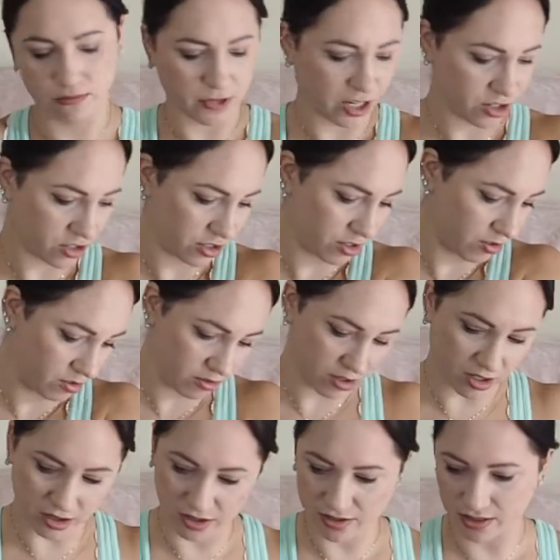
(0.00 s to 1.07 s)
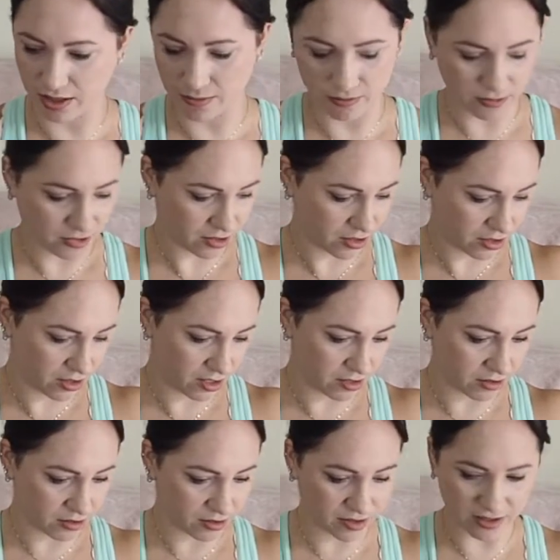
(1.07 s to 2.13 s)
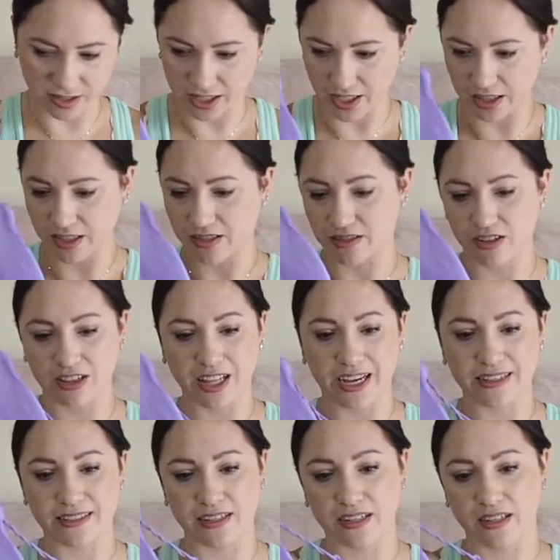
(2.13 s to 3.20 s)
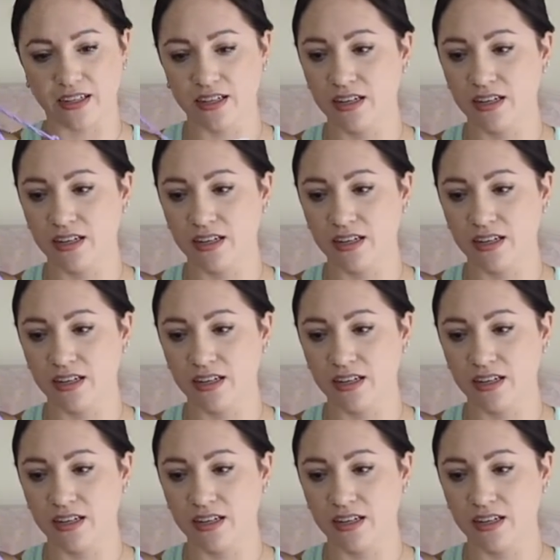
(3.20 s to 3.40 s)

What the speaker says: actually no, they're not the same. These are sleek and these are classic.